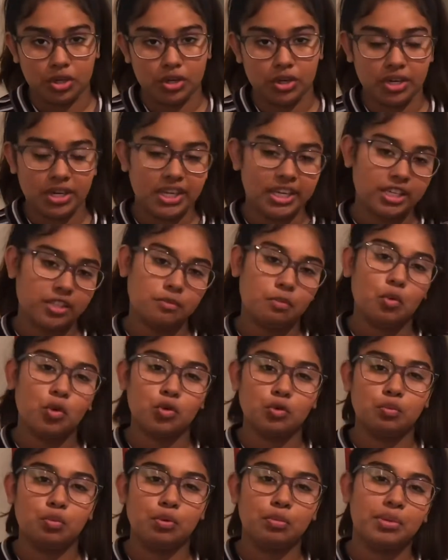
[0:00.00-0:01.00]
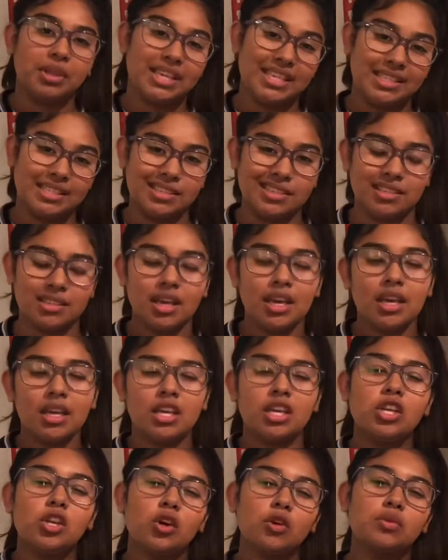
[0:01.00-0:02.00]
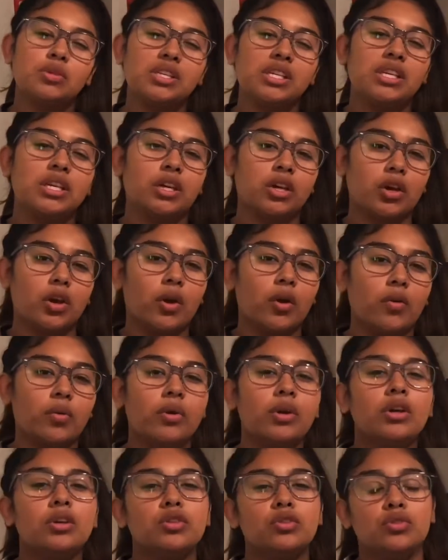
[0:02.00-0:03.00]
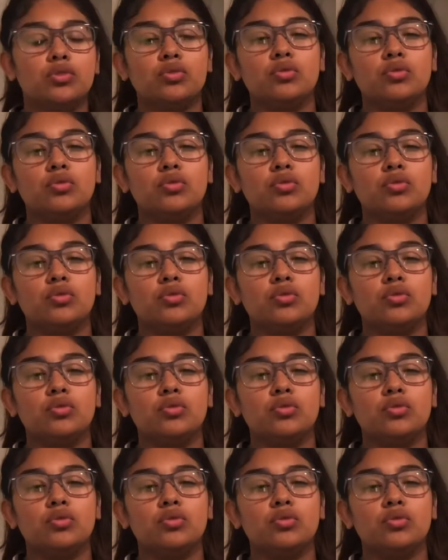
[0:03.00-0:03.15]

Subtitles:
He has multiple places he knows he can go to,